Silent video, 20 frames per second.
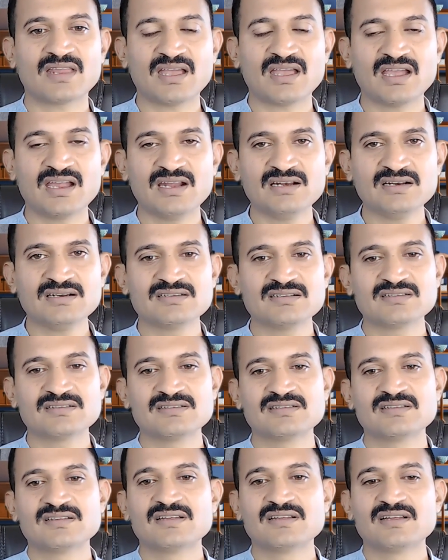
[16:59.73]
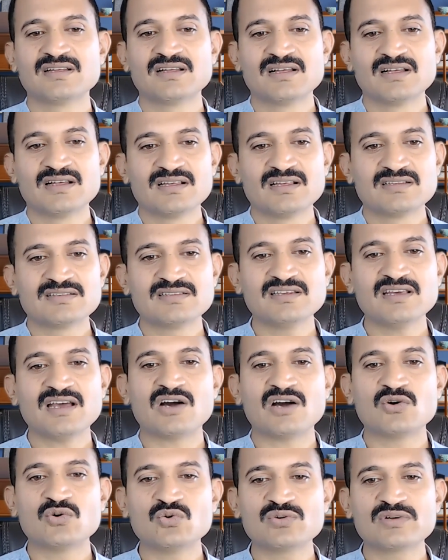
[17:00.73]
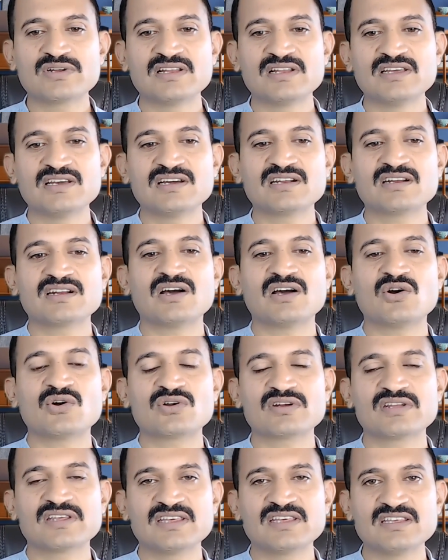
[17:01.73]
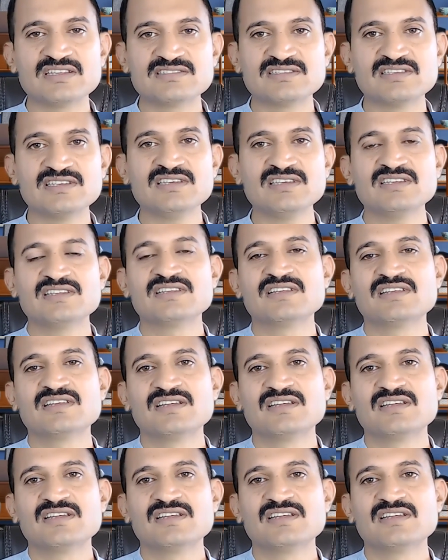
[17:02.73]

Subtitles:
and see how clear or easy